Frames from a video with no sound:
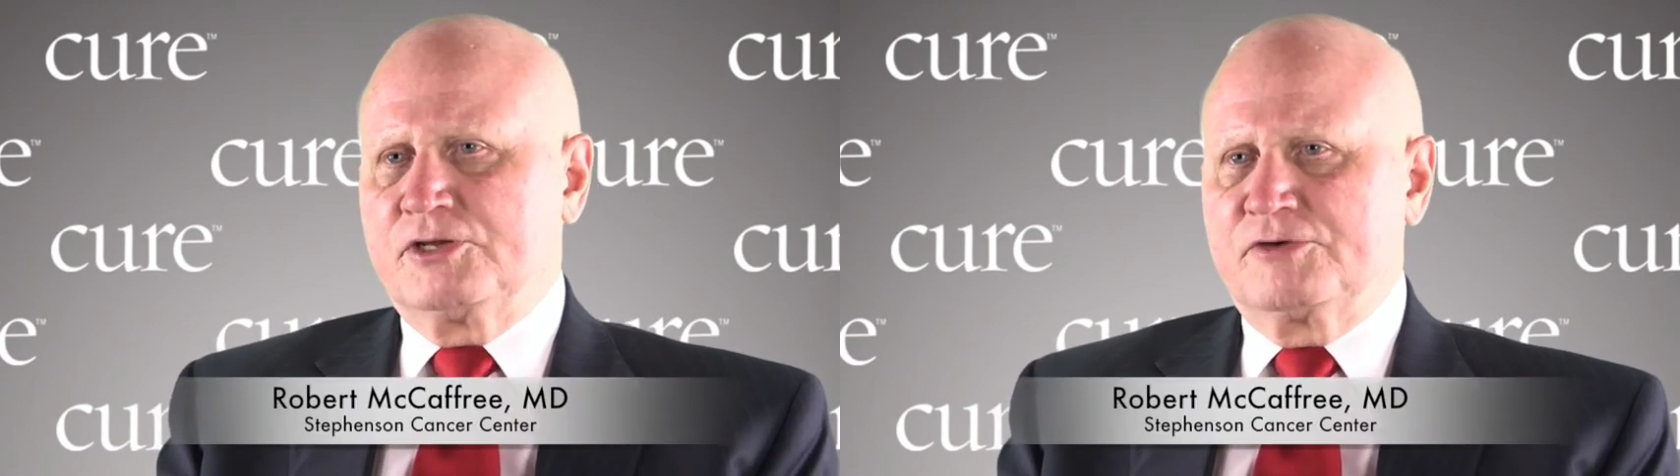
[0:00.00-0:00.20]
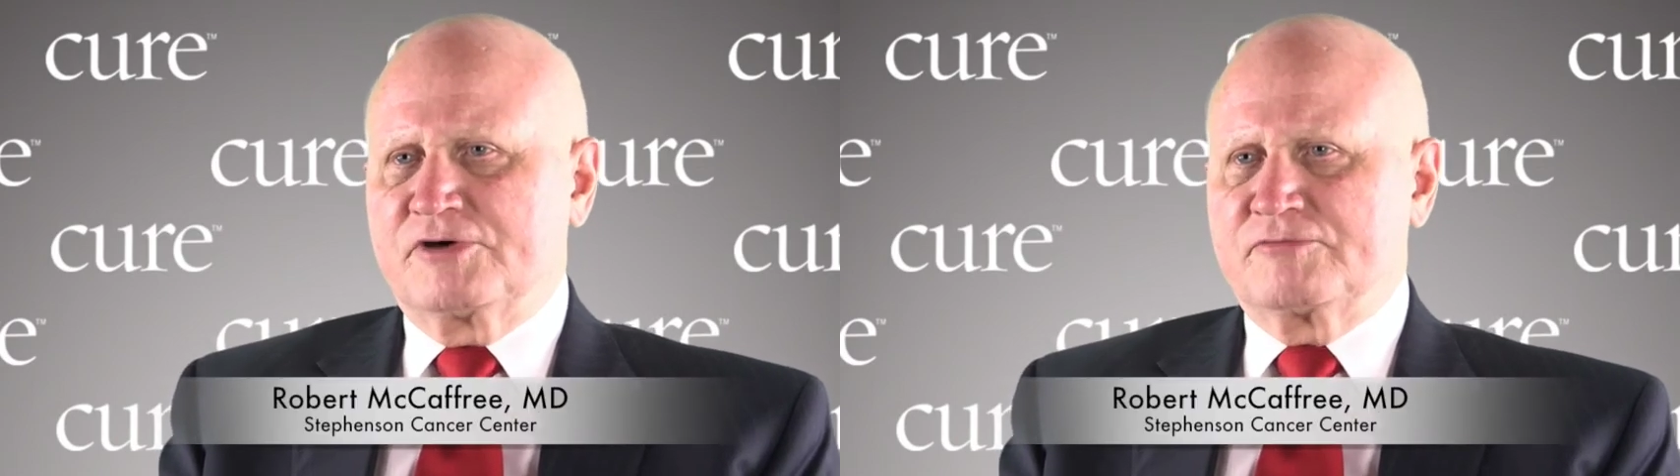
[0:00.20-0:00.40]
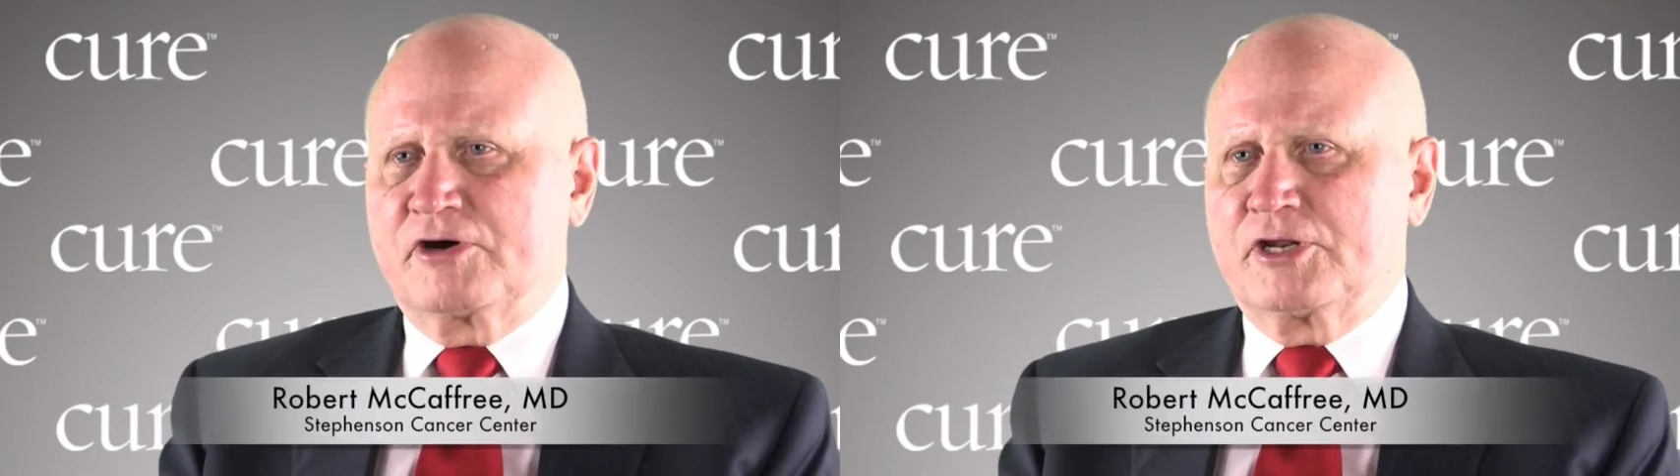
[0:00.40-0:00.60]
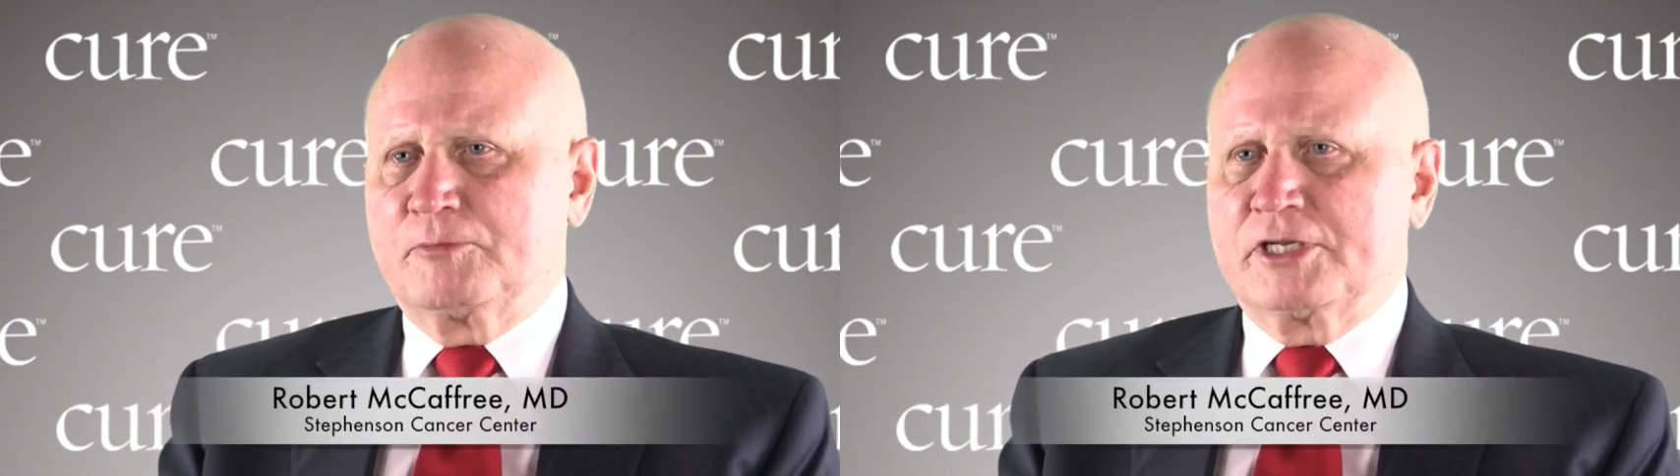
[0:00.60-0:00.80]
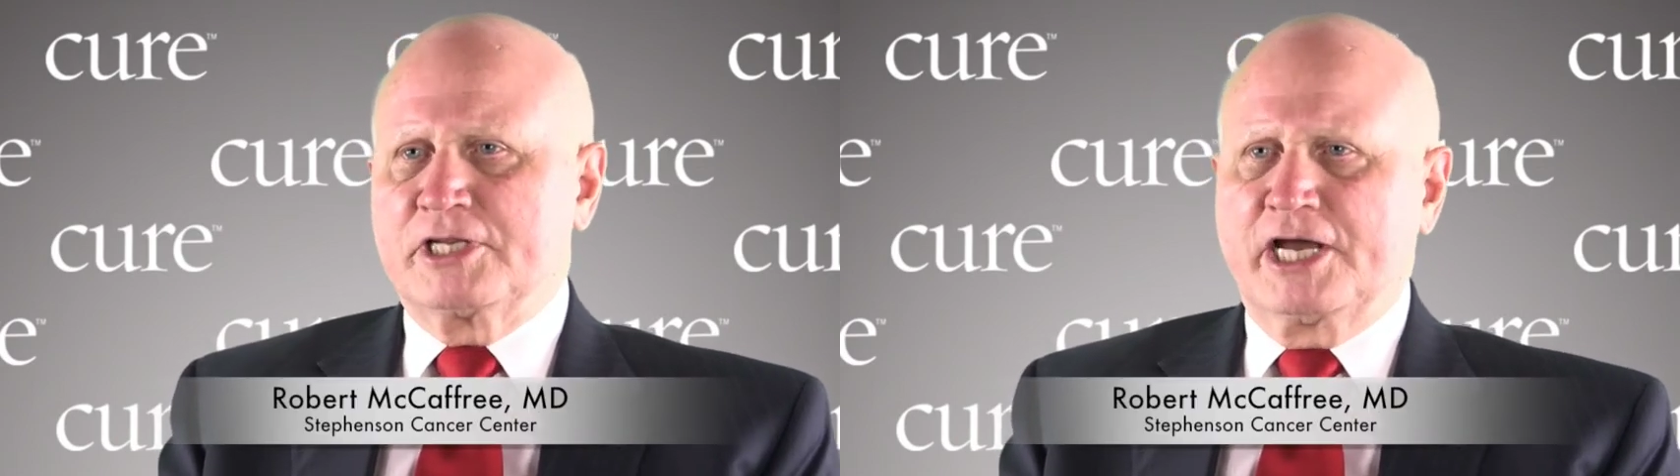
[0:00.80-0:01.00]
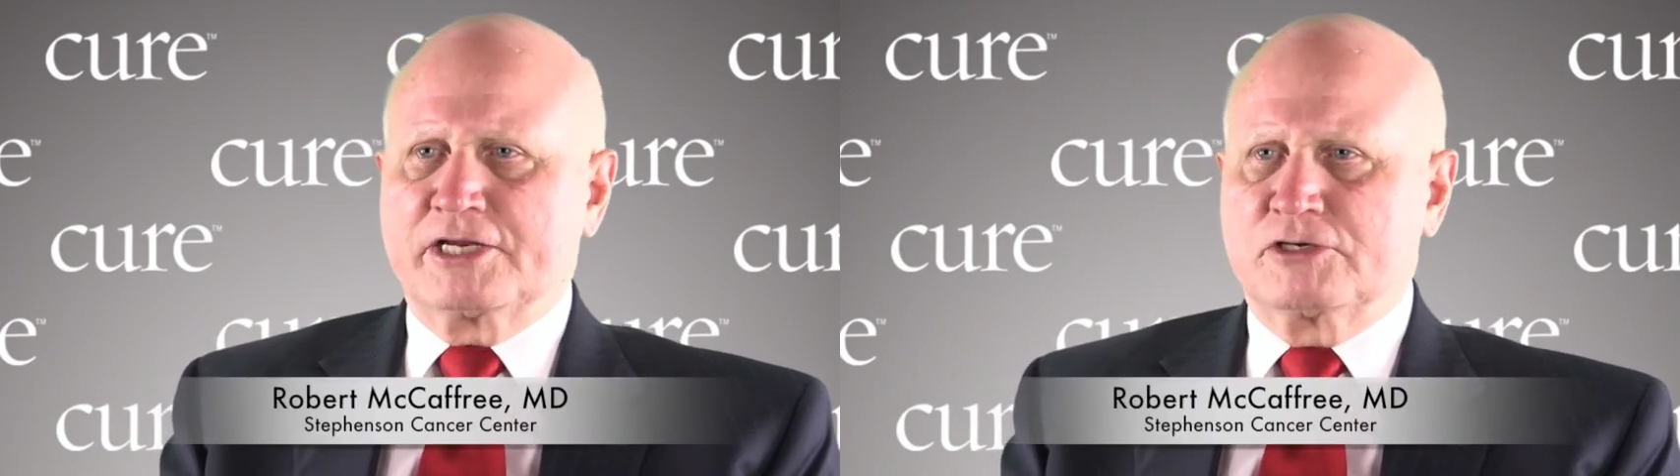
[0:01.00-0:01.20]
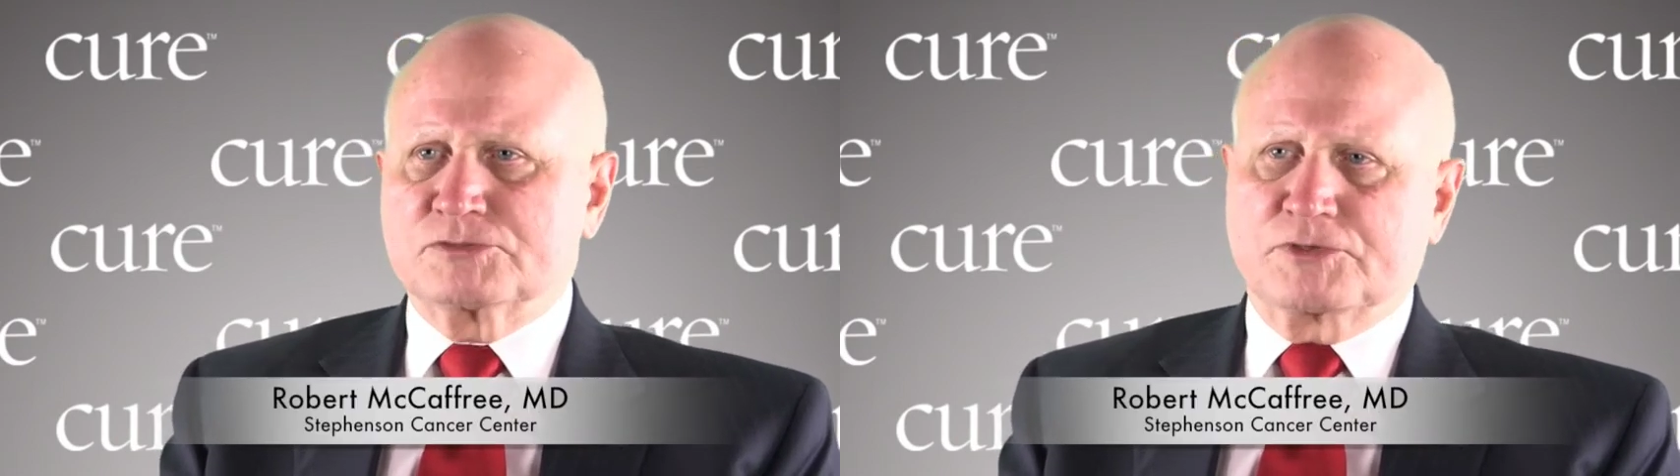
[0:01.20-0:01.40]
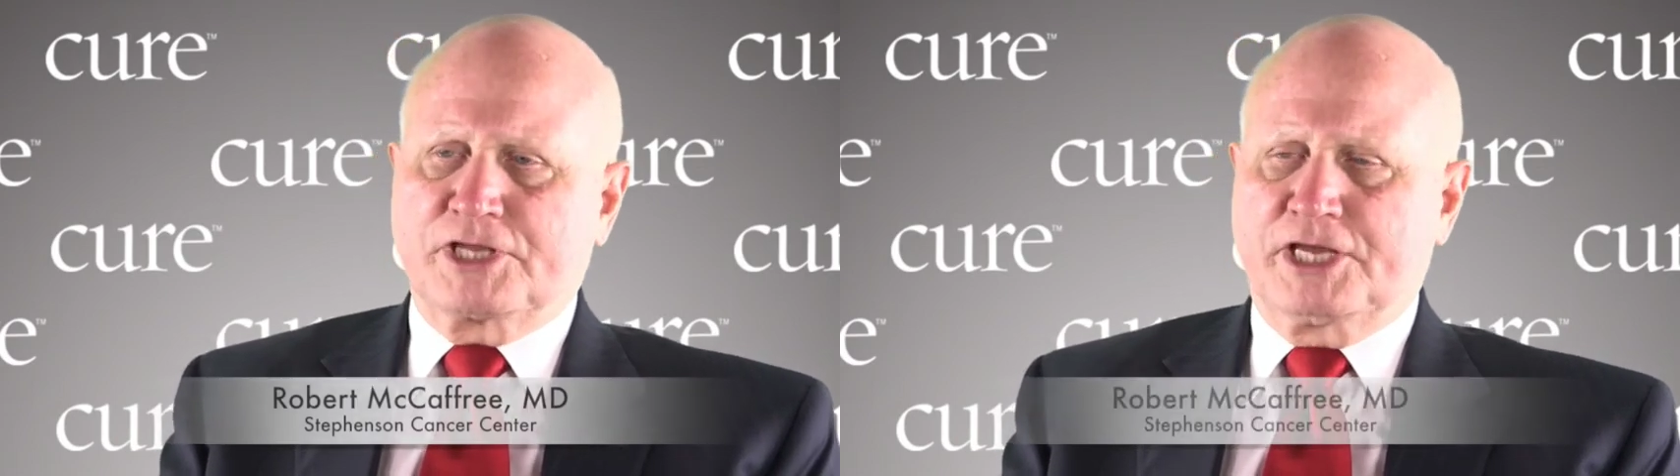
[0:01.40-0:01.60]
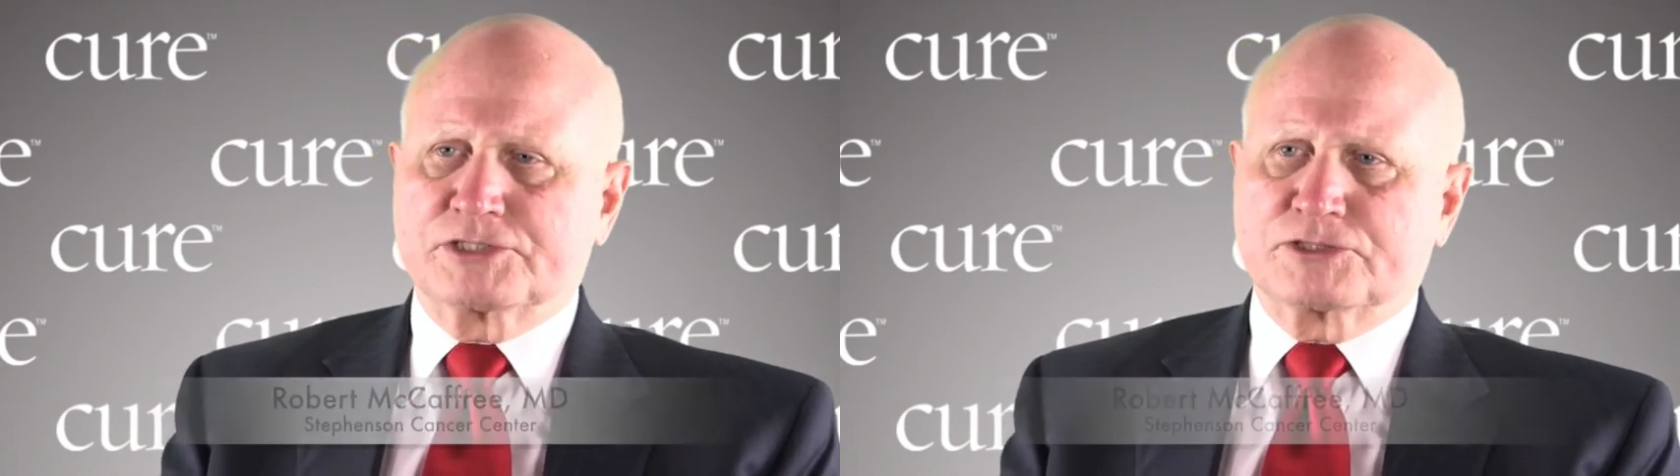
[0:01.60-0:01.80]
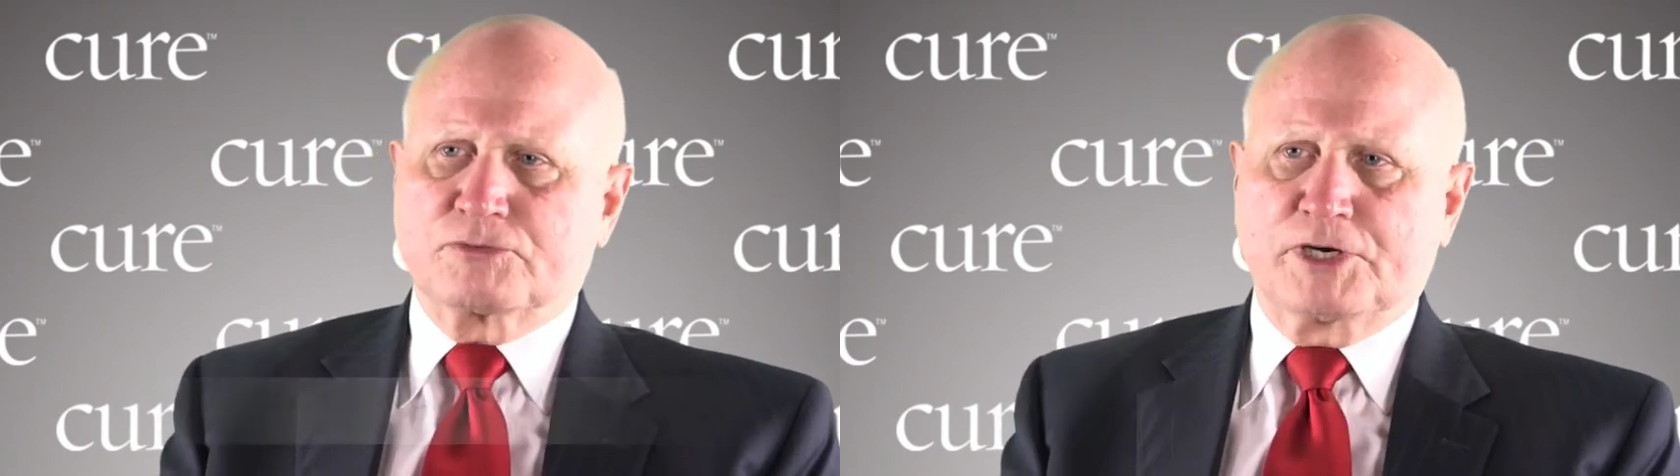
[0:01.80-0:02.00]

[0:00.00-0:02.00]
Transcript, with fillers: you know, if I've already been diagnosed with cancer,